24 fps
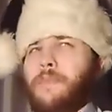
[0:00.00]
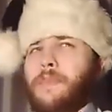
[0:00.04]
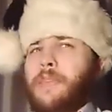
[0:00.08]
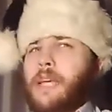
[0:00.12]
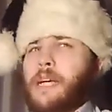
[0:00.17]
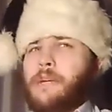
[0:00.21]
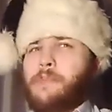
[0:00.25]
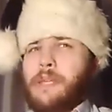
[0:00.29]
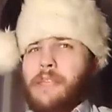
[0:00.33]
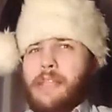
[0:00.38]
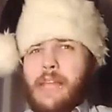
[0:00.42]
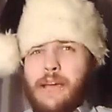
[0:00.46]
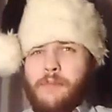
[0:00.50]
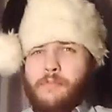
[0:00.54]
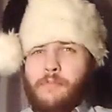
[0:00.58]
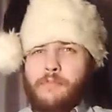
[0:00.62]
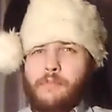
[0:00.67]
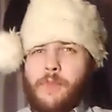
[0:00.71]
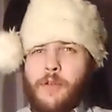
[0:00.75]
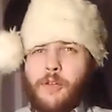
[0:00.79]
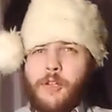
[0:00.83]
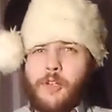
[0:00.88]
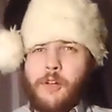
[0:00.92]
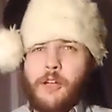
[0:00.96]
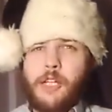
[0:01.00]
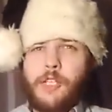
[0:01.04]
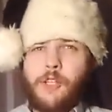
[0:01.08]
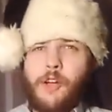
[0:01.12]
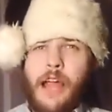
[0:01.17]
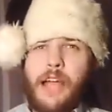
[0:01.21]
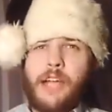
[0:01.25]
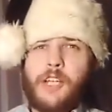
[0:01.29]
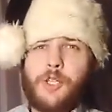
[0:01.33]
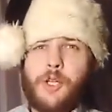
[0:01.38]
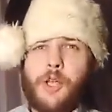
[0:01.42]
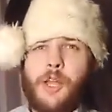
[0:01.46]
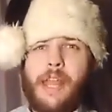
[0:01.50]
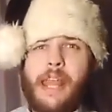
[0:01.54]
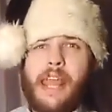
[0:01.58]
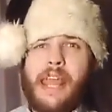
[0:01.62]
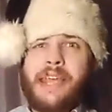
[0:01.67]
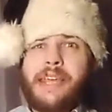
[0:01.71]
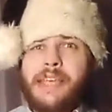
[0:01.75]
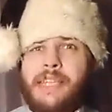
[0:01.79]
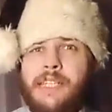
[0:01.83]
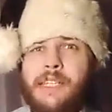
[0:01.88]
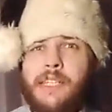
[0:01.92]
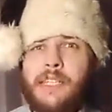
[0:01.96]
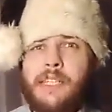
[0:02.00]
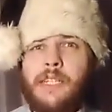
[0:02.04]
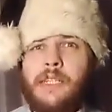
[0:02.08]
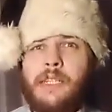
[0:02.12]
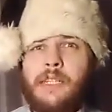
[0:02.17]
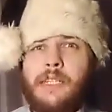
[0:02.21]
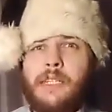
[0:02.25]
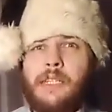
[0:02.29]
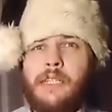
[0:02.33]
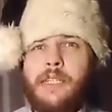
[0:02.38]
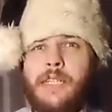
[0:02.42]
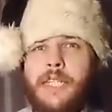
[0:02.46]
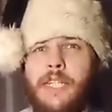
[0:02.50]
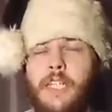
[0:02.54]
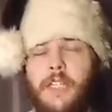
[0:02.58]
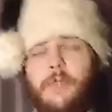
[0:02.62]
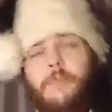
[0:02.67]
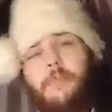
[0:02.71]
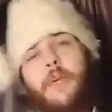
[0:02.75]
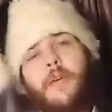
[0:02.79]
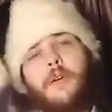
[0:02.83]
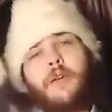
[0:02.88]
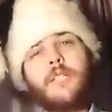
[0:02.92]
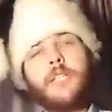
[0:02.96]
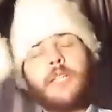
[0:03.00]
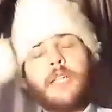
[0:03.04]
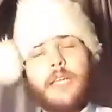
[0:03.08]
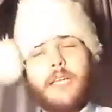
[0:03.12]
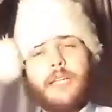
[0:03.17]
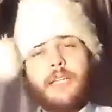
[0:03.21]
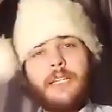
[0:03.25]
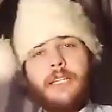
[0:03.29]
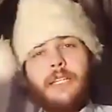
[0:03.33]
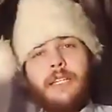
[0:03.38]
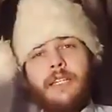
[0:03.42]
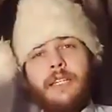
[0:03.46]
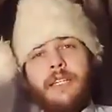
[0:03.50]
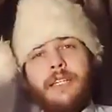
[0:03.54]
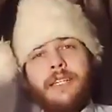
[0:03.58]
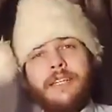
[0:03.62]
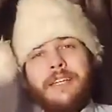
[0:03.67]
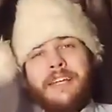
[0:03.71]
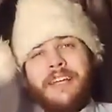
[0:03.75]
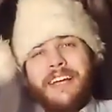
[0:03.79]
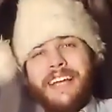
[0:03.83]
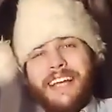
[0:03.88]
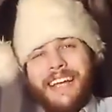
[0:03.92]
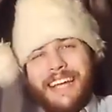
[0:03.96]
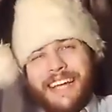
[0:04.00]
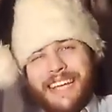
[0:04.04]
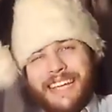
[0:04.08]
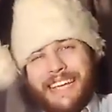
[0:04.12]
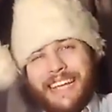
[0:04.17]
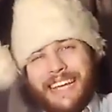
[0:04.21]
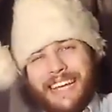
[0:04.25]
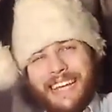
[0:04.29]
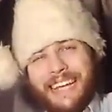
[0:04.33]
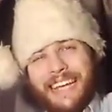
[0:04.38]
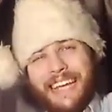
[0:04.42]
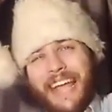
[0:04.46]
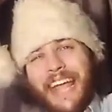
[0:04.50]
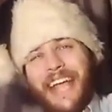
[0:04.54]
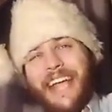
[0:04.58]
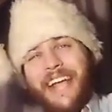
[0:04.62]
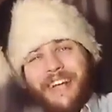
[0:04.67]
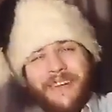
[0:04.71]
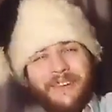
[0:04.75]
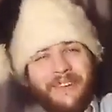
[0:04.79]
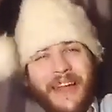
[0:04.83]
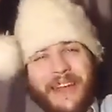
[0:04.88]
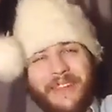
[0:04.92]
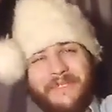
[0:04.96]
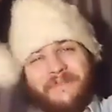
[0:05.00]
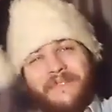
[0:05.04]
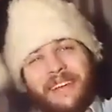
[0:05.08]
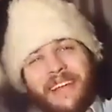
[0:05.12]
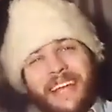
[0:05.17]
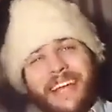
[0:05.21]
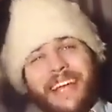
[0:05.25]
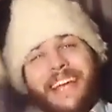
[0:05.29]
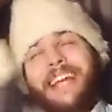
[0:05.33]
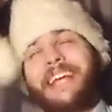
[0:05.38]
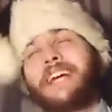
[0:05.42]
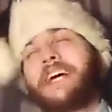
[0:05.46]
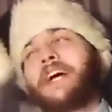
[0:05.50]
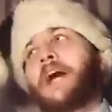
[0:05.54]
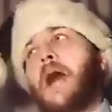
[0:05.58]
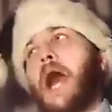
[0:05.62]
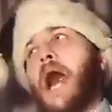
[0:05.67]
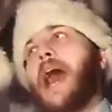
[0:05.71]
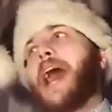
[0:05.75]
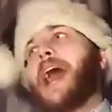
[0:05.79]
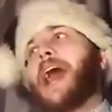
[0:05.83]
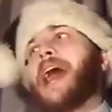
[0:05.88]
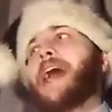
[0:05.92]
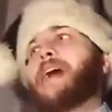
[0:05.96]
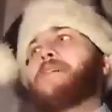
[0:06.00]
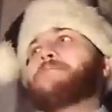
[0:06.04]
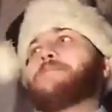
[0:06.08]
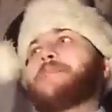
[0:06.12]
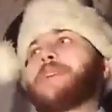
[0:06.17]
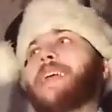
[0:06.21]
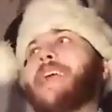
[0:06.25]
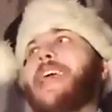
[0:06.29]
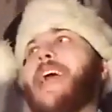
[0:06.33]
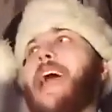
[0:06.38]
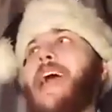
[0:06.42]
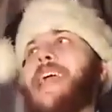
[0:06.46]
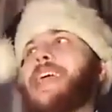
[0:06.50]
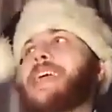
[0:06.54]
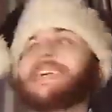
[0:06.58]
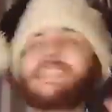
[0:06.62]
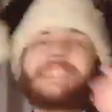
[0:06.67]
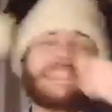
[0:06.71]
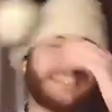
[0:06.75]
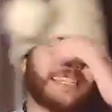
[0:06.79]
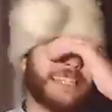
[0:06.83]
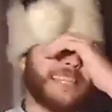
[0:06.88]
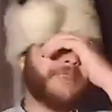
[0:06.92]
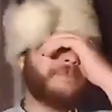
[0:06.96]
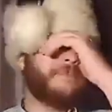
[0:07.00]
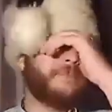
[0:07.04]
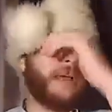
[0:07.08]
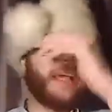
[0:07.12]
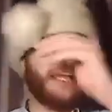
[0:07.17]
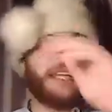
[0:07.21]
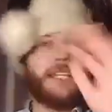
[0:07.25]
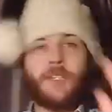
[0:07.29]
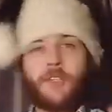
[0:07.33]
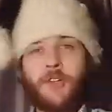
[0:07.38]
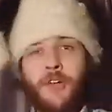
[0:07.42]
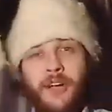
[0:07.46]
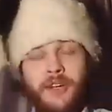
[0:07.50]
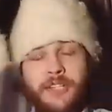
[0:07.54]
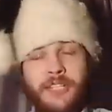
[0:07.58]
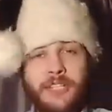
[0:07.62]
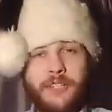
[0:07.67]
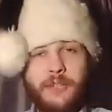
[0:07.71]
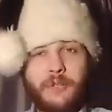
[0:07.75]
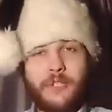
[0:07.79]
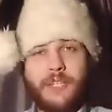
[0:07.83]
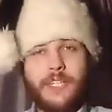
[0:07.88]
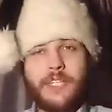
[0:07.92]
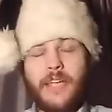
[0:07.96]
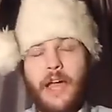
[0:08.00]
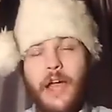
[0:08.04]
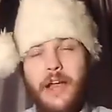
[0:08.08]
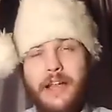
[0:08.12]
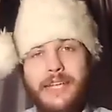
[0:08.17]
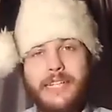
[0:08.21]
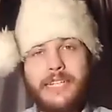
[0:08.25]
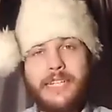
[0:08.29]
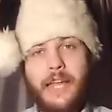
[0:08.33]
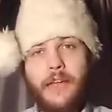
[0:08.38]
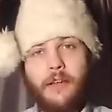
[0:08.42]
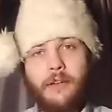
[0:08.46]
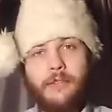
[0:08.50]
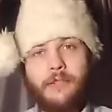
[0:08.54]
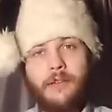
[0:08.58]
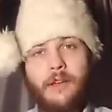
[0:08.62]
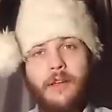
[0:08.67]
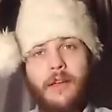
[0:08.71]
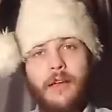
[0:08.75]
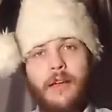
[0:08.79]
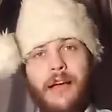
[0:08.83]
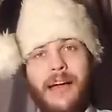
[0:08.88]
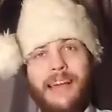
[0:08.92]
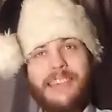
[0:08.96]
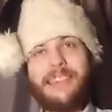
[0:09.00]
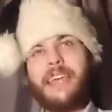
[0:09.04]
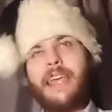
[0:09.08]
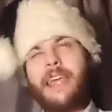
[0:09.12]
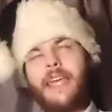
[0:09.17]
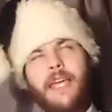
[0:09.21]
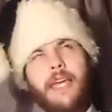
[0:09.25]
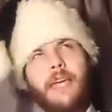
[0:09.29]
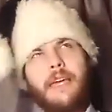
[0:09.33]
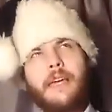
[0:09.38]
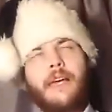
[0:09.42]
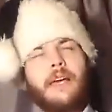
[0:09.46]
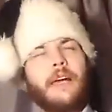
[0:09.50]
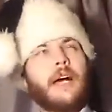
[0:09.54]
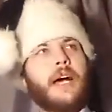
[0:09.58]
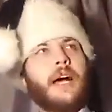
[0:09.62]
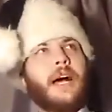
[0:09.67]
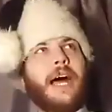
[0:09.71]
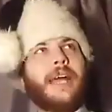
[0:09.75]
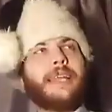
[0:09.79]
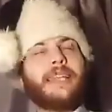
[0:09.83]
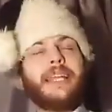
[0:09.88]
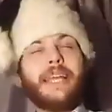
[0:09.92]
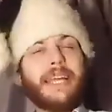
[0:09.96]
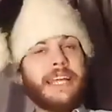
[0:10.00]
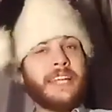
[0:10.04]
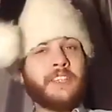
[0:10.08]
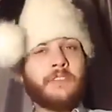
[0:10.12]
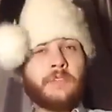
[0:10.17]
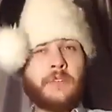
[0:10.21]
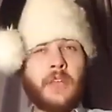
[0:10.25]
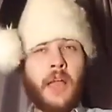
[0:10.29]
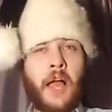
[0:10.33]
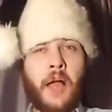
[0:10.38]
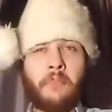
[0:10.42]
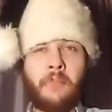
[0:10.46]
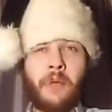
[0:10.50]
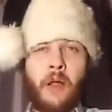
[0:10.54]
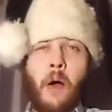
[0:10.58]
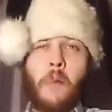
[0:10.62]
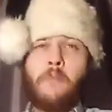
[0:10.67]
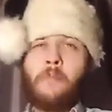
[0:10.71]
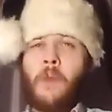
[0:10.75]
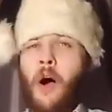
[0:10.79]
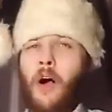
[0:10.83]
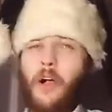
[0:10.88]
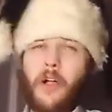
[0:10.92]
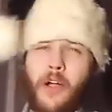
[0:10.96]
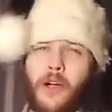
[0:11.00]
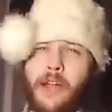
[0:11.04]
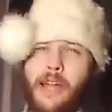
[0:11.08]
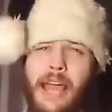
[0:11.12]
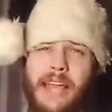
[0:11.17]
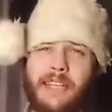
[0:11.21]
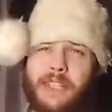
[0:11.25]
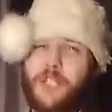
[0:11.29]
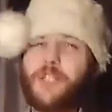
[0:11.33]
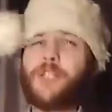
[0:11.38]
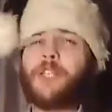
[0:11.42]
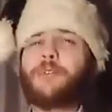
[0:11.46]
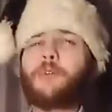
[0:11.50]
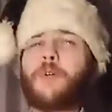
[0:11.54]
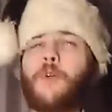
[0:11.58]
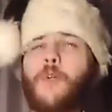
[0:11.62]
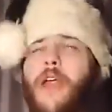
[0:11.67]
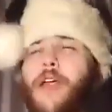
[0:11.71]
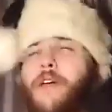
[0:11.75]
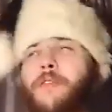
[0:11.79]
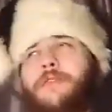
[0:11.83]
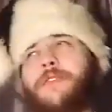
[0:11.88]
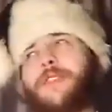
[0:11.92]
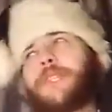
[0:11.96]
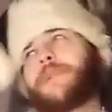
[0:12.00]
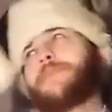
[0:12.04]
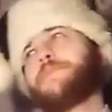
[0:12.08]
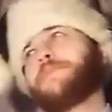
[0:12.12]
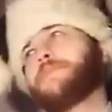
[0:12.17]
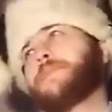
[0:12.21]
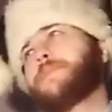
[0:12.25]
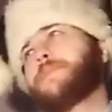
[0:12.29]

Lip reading: I mean, that mutual attraction is disputed. Incredibly. PA is the patriotic alternative, I think. I think it's Mark Collette's new grift.